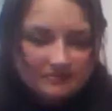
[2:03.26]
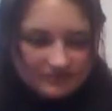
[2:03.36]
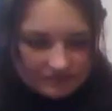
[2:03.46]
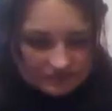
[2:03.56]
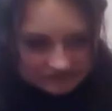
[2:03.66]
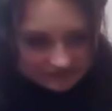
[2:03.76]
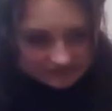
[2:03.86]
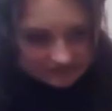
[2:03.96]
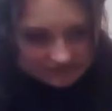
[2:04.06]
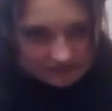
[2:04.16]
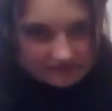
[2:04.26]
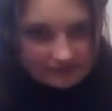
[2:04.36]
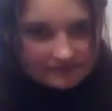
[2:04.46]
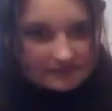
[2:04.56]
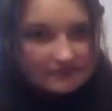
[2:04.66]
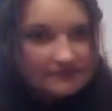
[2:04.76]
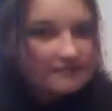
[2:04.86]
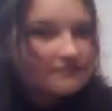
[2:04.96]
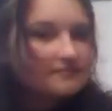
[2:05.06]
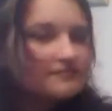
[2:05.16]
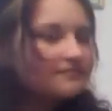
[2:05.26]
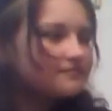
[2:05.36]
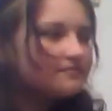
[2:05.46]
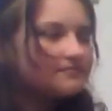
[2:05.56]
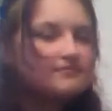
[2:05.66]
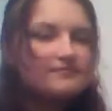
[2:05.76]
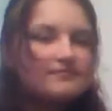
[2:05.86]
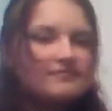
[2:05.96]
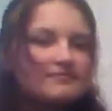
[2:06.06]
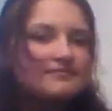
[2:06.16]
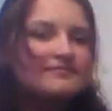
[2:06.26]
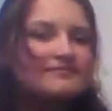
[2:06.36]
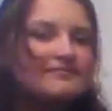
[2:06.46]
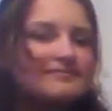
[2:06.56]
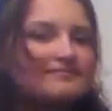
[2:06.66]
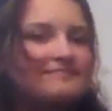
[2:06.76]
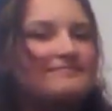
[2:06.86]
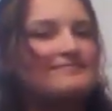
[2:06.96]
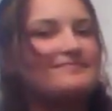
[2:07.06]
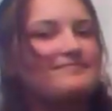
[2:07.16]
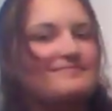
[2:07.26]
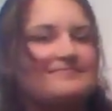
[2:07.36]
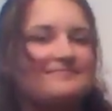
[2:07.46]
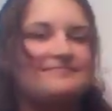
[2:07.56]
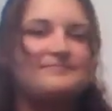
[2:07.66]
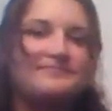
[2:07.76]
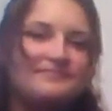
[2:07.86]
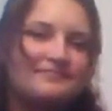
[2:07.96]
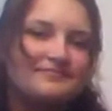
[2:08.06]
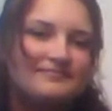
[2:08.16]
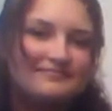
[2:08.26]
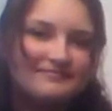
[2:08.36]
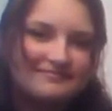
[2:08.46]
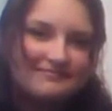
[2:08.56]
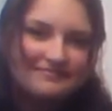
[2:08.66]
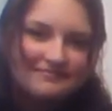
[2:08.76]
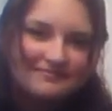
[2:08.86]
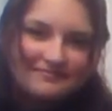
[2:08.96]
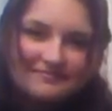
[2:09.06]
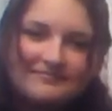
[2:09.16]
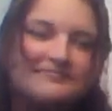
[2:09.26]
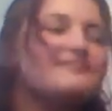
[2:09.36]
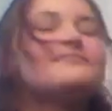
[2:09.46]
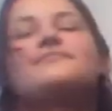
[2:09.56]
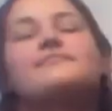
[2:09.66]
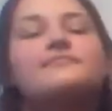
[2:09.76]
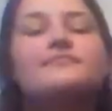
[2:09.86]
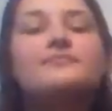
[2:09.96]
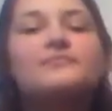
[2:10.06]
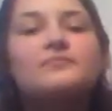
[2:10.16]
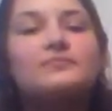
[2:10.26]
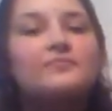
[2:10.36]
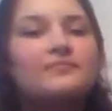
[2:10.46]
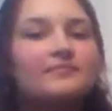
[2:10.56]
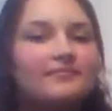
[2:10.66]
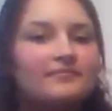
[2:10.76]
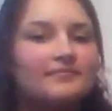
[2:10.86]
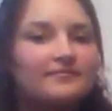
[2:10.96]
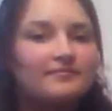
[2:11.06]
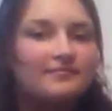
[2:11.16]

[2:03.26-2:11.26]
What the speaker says: No words are spoken by the person on screen.